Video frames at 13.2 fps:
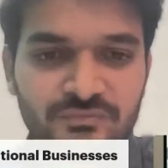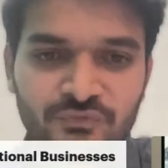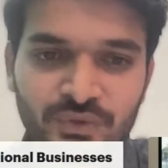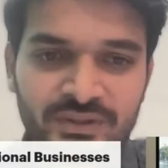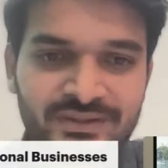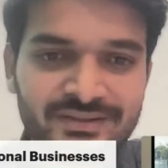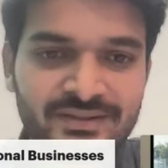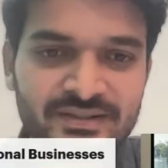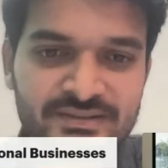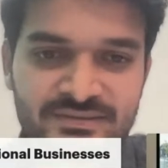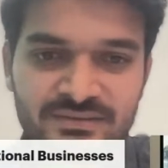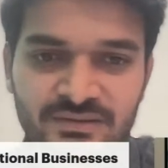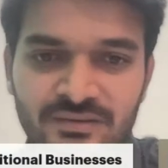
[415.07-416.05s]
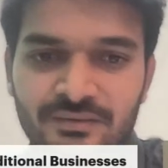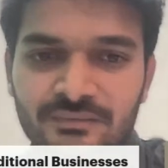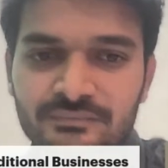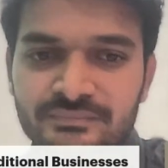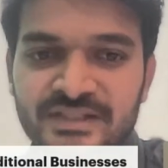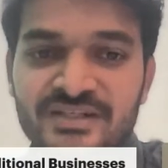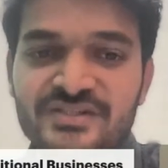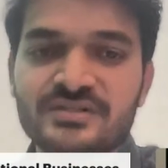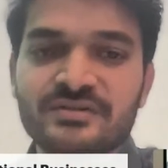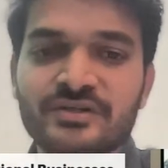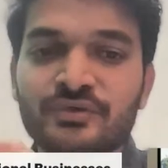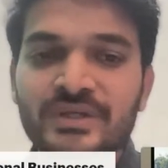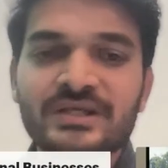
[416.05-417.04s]
one thing is that
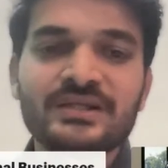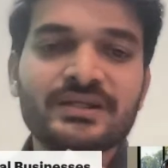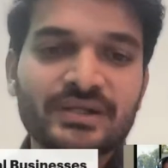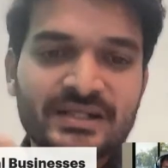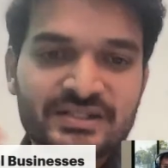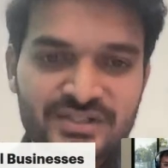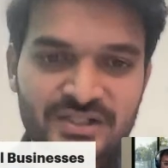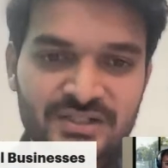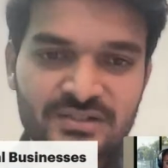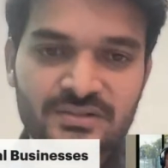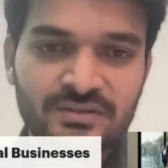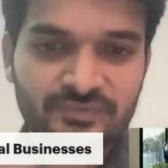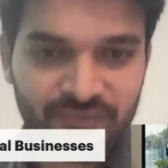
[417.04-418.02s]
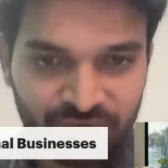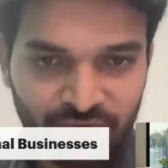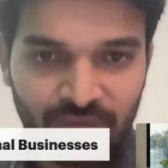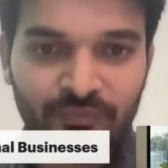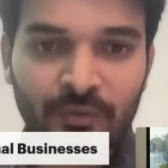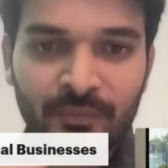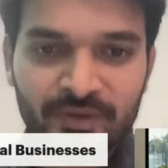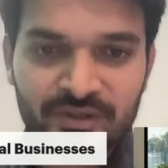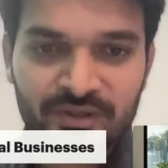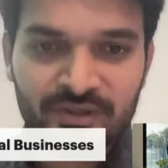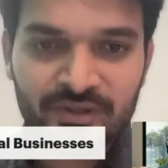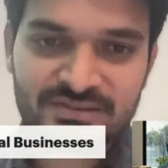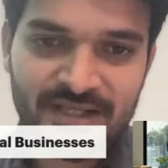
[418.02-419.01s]
routine can change from
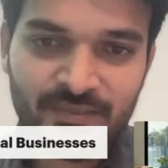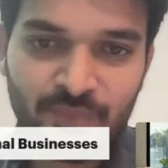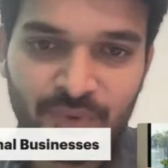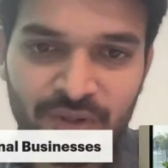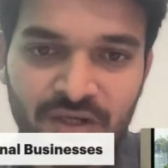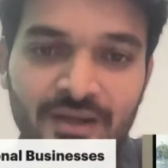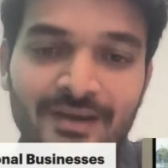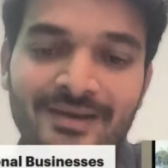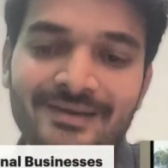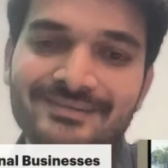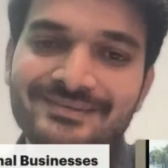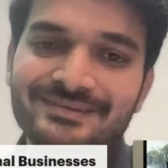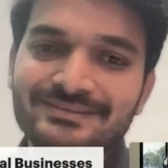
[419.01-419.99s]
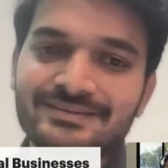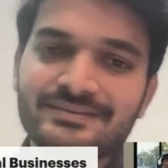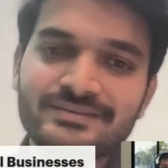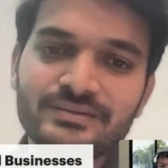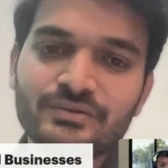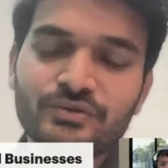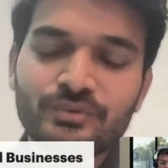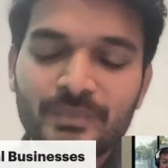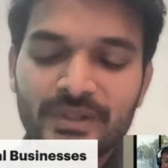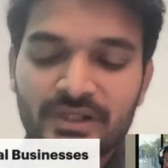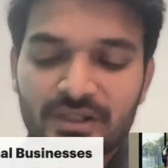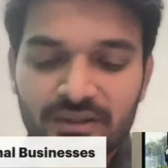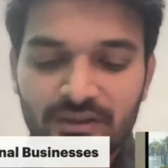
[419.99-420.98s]
operational standpoint, and the other thing could
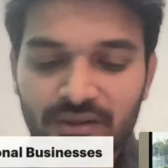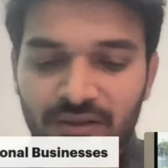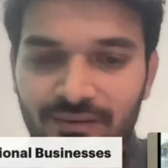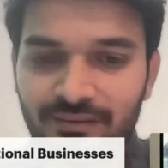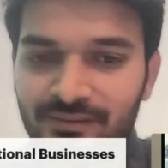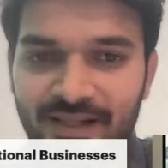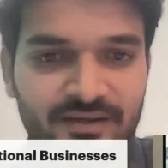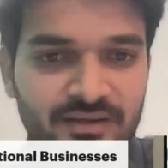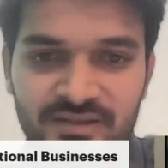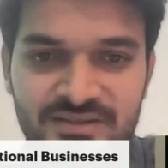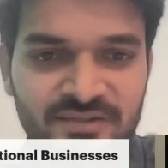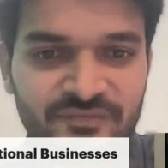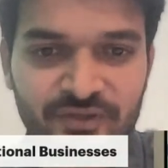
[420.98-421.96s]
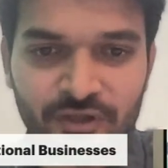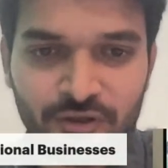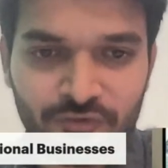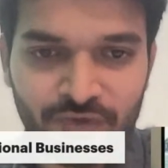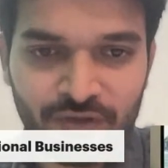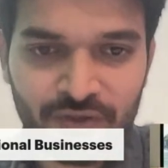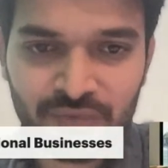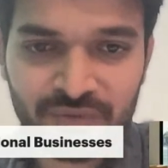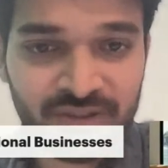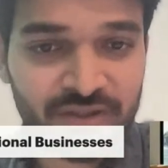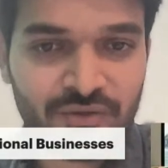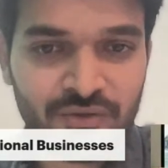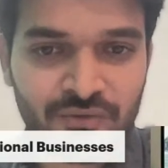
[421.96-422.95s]
be like it's a fear of unknown.
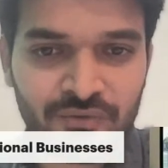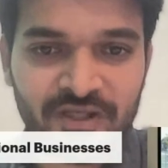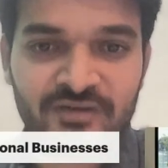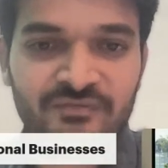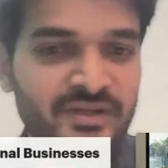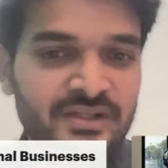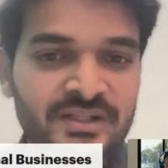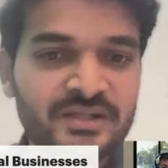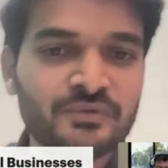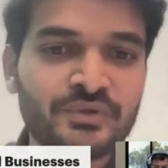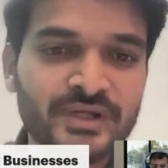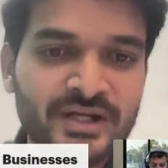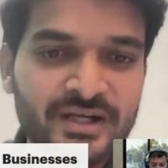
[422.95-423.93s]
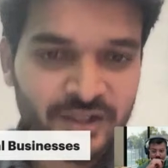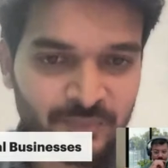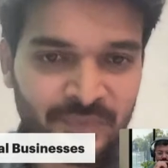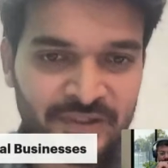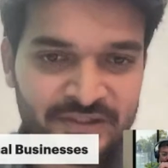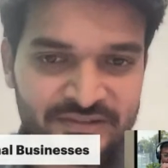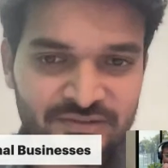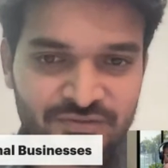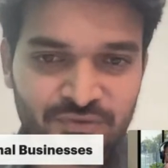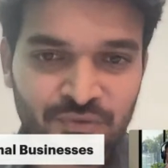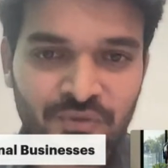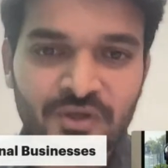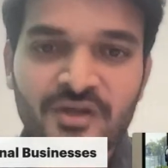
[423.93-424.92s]
They don't know that when they would replaced.
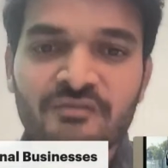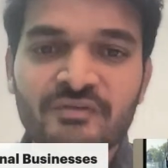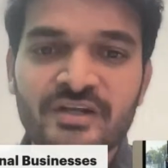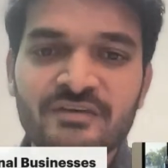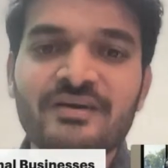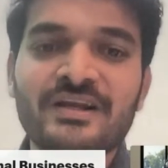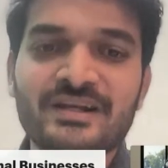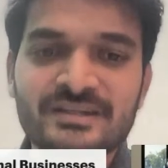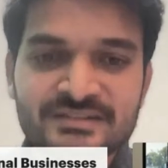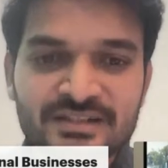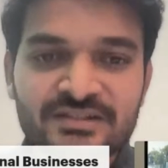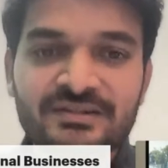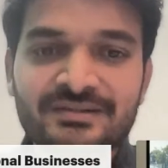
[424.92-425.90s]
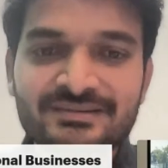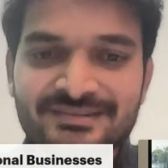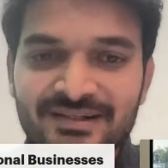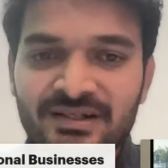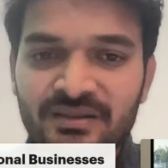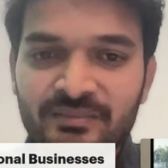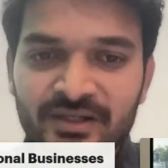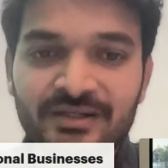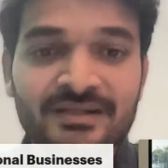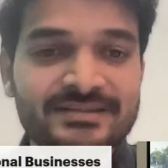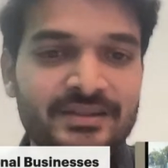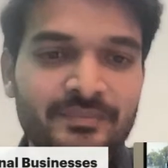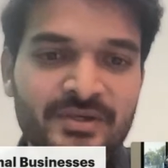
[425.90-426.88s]
So whenever any such things are coming in,
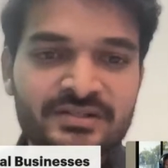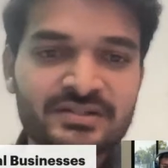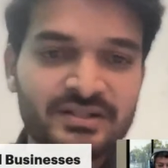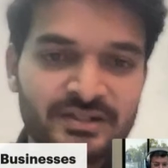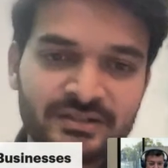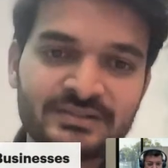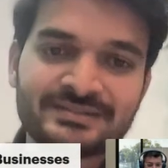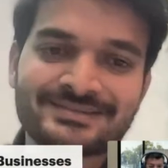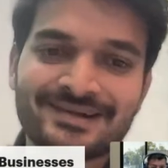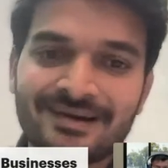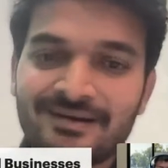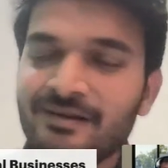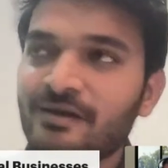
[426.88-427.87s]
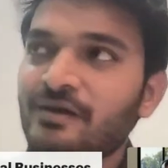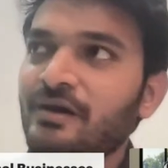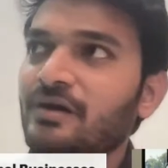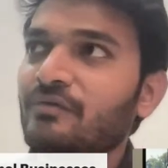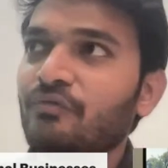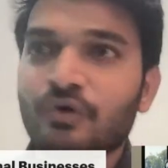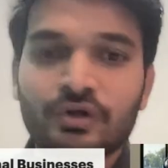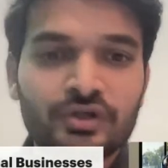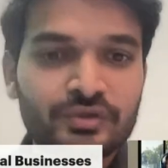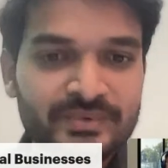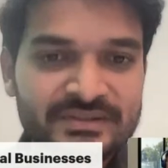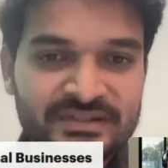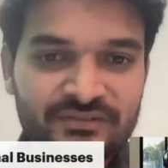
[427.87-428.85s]
as I mentioned at the start, a
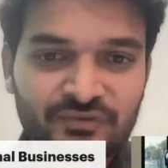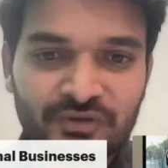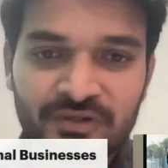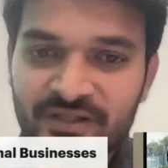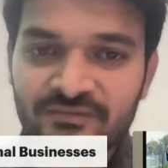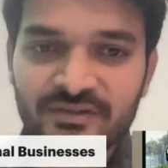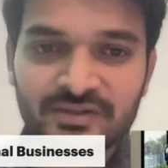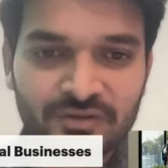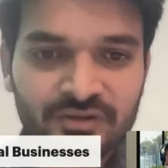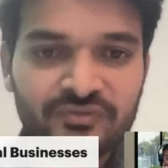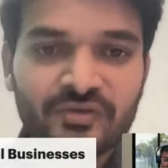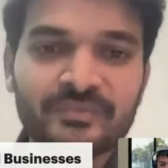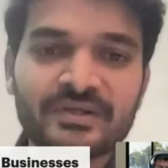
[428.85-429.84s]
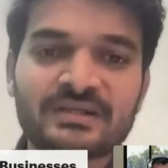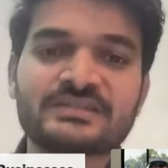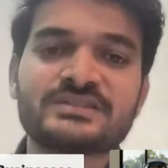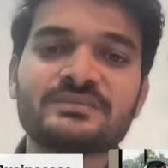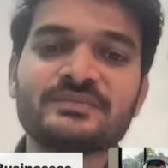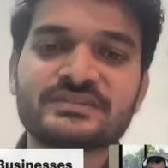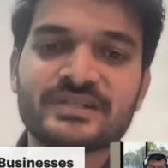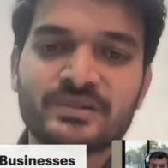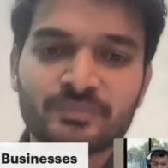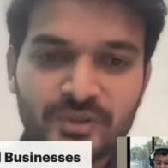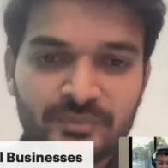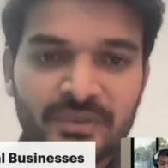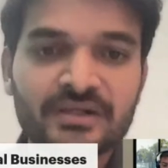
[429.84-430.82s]
volume is involved, even not from the customer
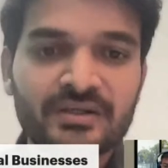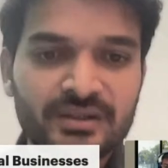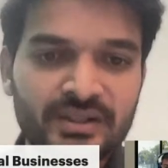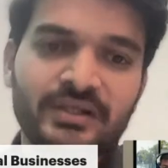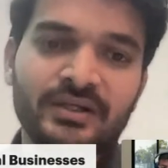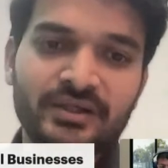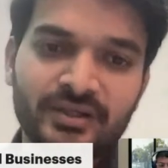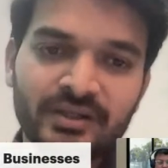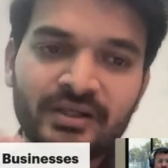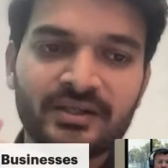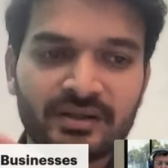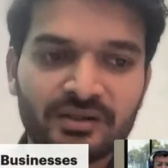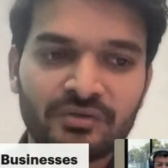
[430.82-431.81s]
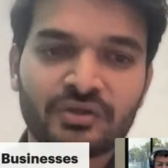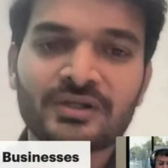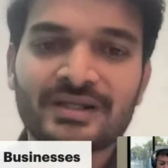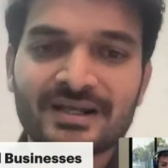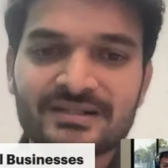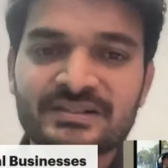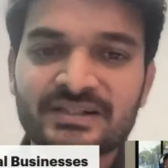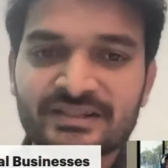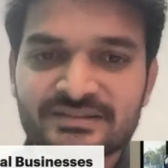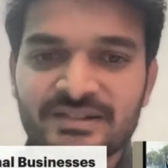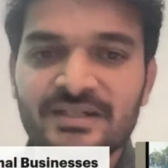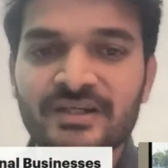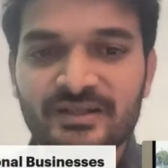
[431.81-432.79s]
standpoint, but on a larger
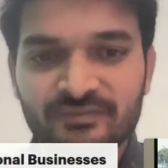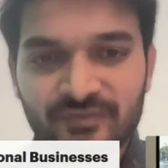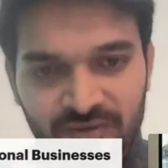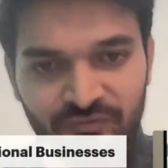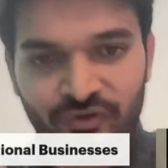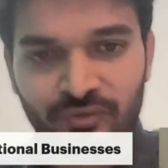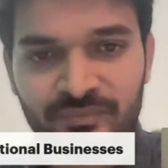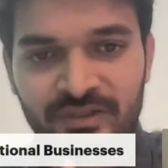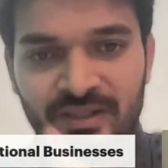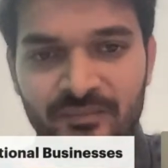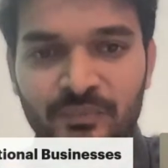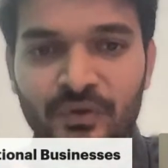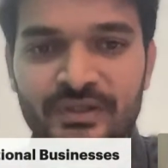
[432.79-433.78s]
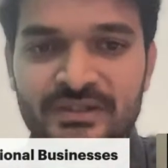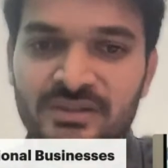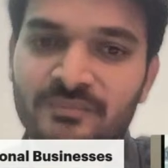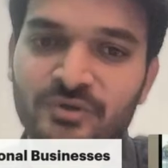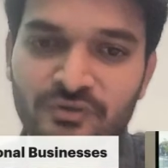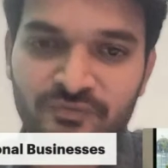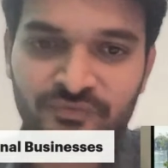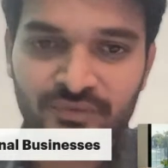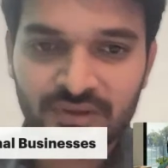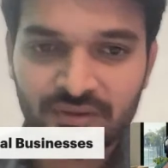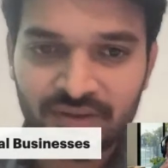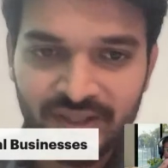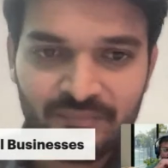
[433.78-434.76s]
extent, even from the employee number
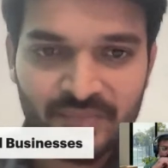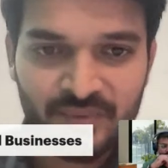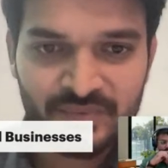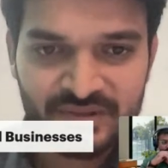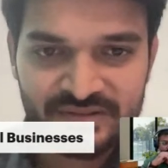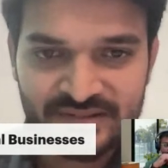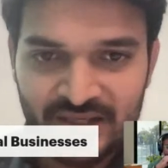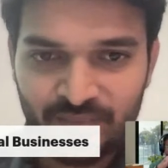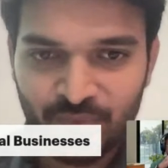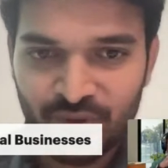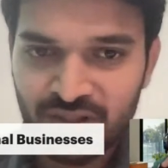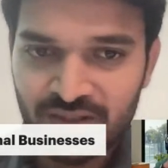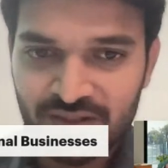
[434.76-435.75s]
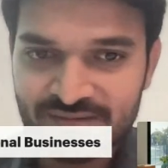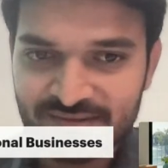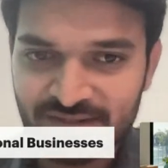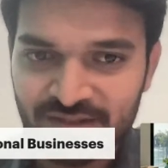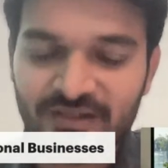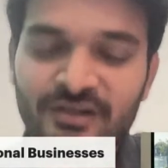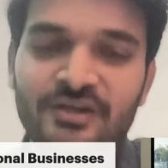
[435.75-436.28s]
of team members standpoint, that is there.